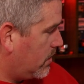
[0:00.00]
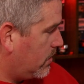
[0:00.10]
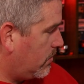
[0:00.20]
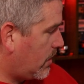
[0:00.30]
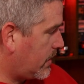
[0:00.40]

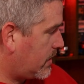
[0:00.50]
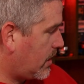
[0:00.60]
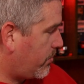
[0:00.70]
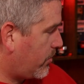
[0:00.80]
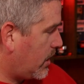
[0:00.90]
Do not
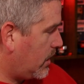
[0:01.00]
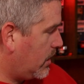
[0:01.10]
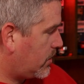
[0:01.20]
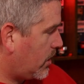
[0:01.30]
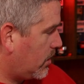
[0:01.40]
separate
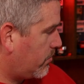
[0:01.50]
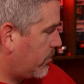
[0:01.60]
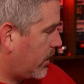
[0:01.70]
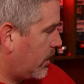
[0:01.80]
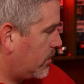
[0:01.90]
each color
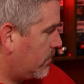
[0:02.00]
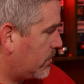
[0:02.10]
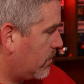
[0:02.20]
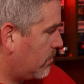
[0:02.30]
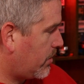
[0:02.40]
brick into its
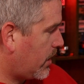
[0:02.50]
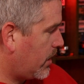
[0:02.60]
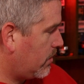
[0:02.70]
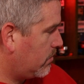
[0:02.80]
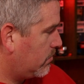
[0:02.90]
own
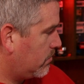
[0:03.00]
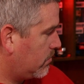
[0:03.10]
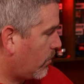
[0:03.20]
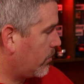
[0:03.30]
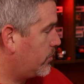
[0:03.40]
pile,
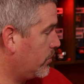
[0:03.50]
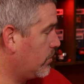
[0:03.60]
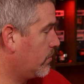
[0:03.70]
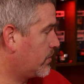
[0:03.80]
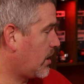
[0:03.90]
or
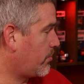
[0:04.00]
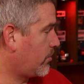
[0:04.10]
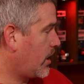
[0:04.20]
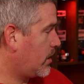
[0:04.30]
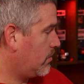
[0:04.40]
do
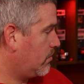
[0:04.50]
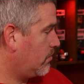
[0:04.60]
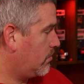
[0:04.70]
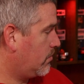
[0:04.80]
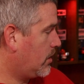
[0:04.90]
separate
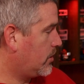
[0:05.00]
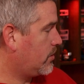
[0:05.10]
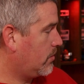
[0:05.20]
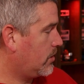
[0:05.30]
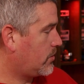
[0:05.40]

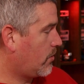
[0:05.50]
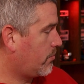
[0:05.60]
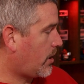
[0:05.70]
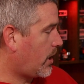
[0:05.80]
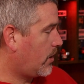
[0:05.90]
into each own
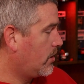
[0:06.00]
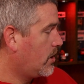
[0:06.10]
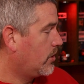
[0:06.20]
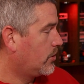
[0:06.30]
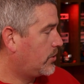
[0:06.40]
pile.
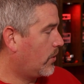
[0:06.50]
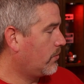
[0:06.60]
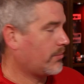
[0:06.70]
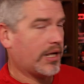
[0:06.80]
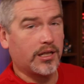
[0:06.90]
Don't
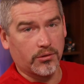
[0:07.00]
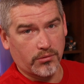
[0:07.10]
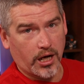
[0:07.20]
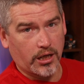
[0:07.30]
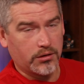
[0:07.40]
make it
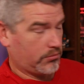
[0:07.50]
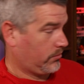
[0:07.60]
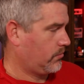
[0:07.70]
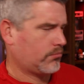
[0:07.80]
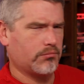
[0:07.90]
rain.
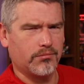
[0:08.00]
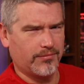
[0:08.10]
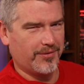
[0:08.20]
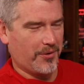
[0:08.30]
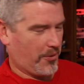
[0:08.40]

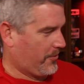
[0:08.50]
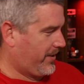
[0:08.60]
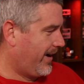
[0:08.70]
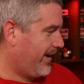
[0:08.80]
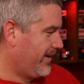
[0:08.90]

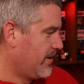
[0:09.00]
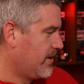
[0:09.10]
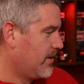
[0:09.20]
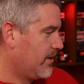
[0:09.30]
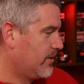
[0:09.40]
Okay.
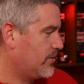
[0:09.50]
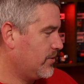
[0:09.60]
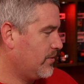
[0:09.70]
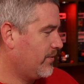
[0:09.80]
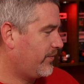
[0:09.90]

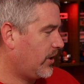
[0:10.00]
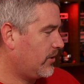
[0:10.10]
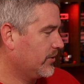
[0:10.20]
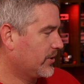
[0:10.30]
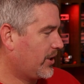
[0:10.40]
Do
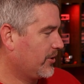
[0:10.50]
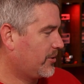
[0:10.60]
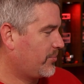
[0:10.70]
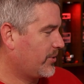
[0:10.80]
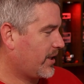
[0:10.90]
follow the
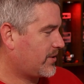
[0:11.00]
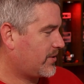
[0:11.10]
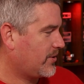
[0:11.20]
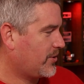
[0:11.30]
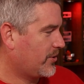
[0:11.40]
colored bricks,
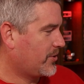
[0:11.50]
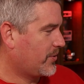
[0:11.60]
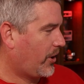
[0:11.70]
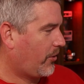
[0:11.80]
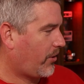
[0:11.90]
you're
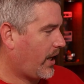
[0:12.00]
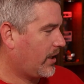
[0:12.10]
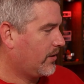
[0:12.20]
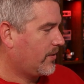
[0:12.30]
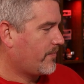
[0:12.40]
doing great.